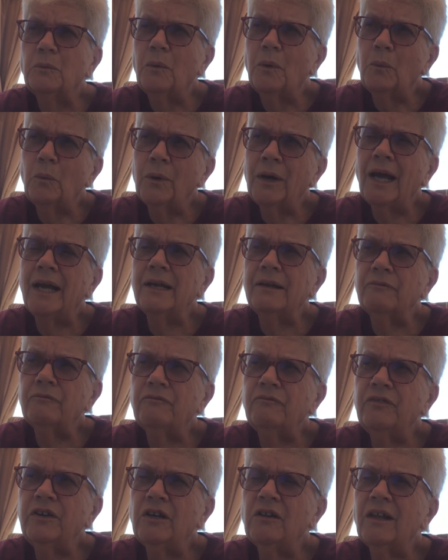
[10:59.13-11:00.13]
when I
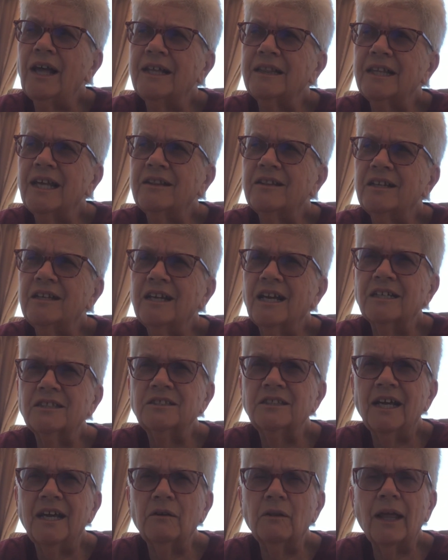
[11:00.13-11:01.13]
feel like that the next
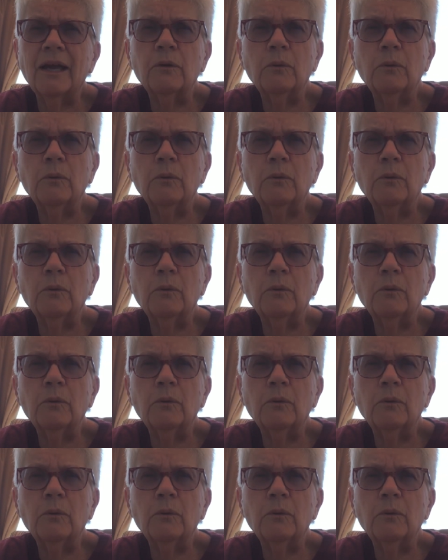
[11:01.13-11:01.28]
day, like